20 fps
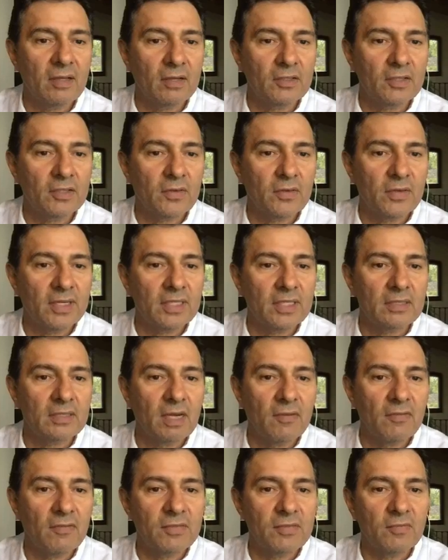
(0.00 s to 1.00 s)
Dr. Garita's
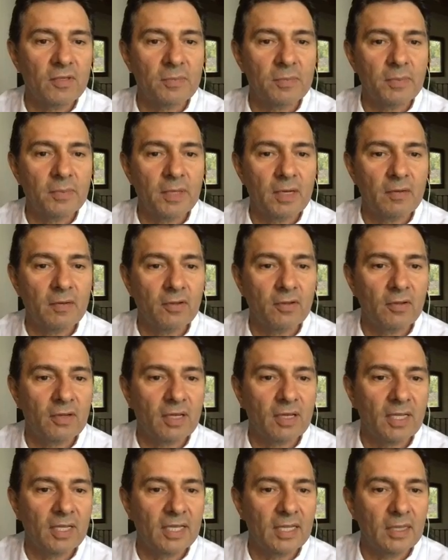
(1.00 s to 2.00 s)
office was beautiful,
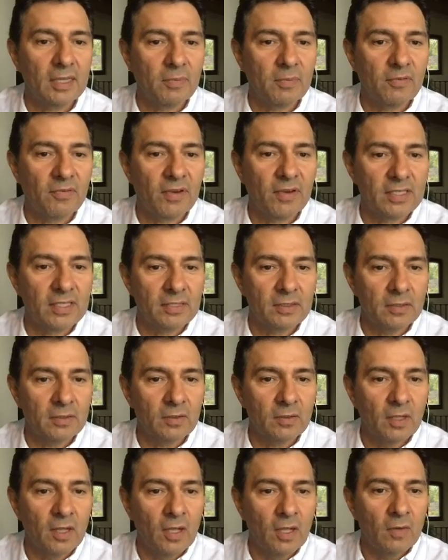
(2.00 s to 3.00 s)
clean, and professional.
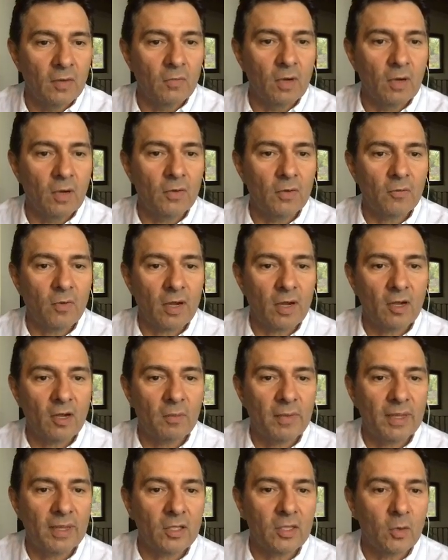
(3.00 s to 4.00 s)
We would
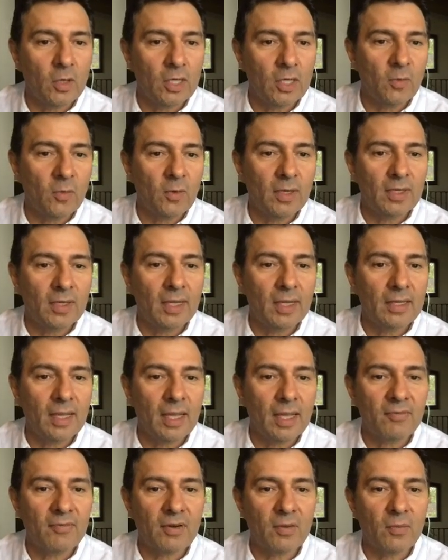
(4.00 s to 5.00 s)
recommend to anyone and
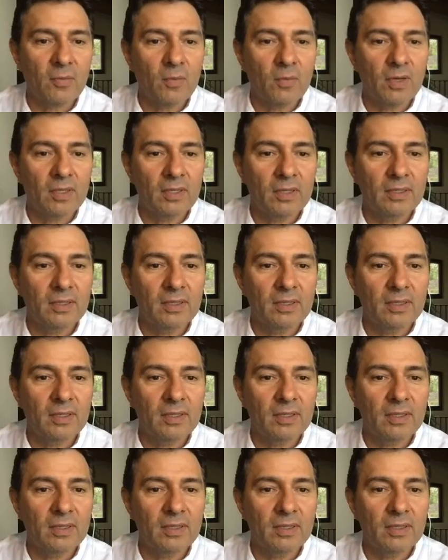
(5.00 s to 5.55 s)
everyone.